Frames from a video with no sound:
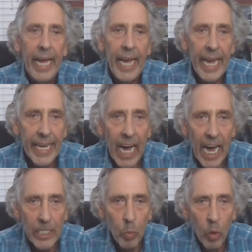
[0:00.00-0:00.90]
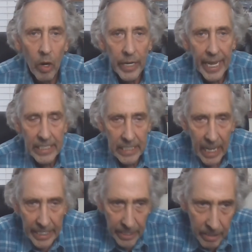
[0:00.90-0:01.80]
Hey guys, Warren
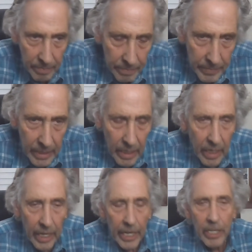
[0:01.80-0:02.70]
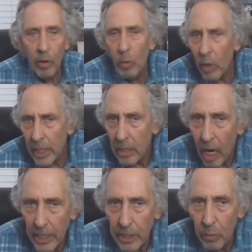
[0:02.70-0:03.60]
Eckstein here. I want to
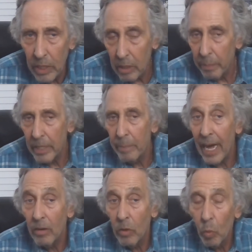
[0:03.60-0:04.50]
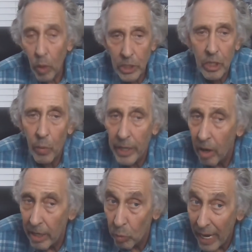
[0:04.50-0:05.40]
talk to you a little bit about what's going
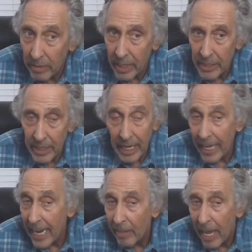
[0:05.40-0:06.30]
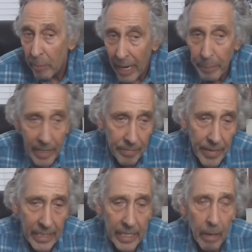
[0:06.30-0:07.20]
on around us and how that might be
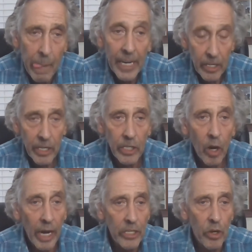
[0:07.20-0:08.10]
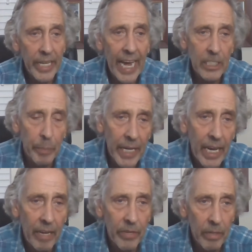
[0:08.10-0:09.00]
affecting your dog and your cat's
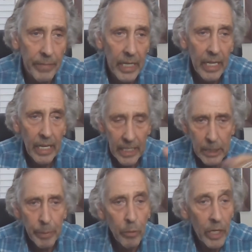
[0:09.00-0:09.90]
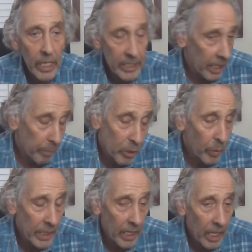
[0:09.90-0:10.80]
behavior. Let's be realistic.
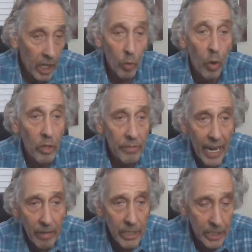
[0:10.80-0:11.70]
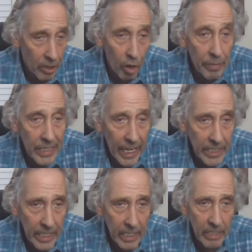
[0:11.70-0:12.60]
Between the coronavirus, the
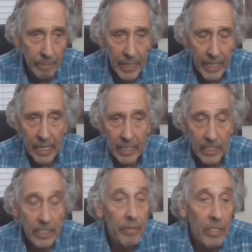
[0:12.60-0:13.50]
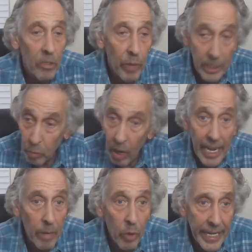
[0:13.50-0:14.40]
COVID-19, the civil unrest where I
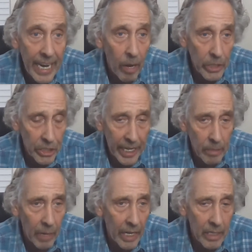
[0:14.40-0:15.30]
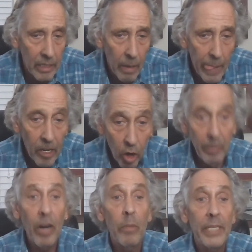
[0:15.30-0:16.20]
am right now in Santa Monica, or
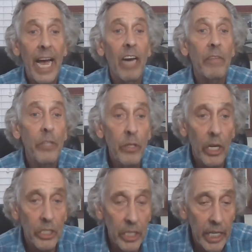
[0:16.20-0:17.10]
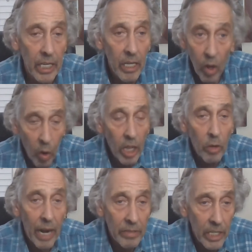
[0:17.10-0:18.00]
my hometown of New York City, all
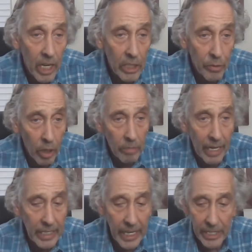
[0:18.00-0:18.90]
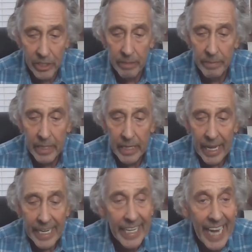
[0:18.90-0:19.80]
around the country, all around the nation,
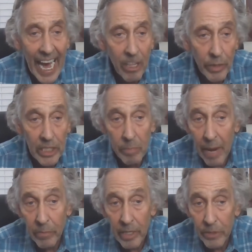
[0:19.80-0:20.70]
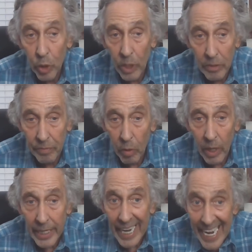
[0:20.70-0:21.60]
and the gatherings in memory of George
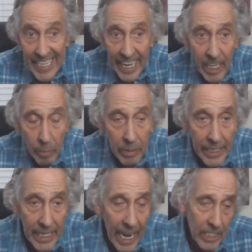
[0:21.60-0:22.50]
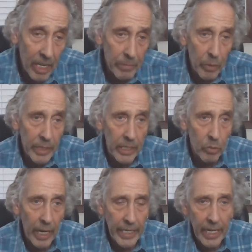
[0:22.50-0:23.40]
Floyd taking place as I'm doing this
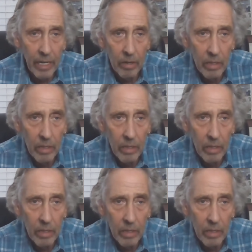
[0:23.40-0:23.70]
right now.